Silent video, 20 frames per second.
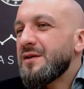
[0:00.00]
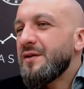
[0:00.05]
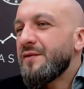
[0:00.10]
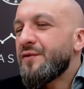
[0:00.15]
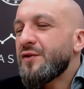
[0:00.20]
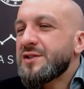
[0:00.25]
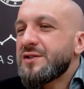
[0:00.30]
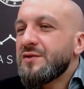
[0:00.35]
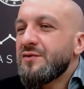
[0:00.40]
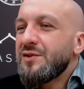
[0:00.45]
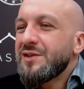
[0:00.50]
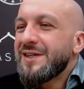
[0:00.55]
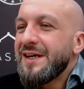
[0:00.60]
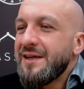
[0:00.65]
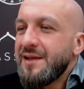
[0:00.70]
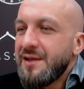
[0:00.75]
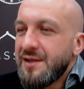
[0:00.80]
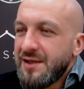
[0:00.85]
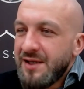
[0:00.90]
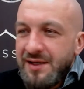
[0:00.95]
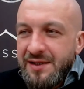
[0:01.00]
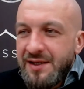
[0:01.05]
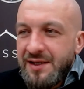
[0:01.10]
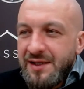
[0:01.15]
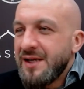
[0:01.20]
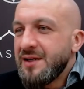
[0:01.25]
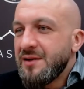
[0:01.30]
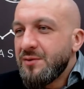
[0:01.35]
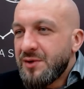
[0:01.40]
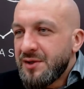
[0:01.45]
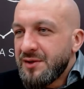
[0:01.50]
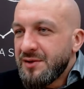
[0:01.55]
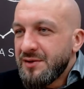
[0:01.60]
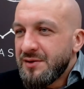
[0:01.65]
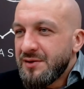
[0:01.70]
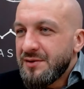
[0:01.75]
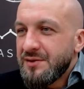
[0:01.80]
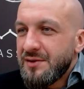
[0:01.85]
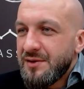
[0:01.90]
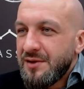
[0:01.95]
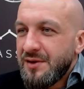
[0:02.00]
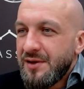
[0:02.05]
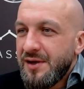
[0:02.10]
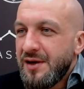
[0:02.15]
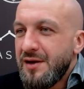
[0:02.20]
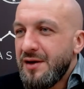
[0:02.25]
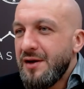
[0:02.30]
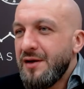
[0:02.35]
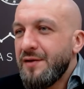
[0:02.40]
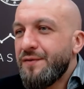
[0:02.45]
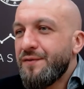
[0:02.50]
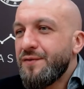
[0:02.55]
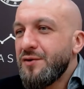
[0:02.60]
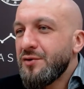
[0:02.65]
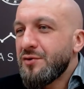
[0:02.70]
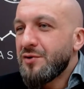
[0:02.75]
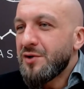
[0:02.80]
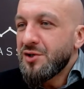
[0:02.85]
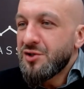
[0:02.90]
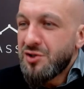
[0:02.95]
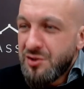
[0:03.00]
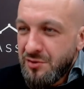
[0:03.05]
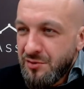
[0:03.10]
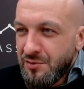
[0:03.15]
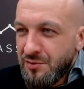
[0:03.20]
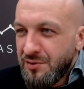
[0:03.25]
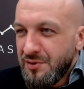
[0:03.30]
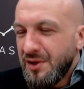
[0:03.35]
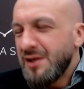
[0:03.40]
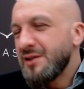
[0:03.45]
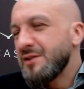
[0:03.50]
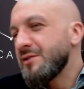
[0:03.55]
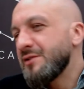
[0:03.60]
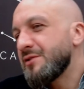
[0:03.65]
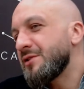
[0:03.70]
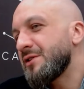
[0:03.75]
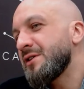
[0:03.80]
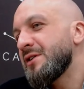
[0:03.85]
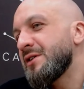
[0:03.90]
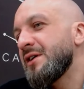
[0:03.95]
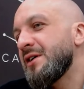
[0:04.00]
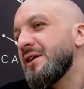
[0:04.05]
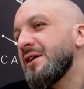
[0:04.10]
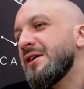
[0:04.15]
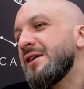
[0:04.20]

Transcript: first of all, getting laid anywhere, if you are true and you're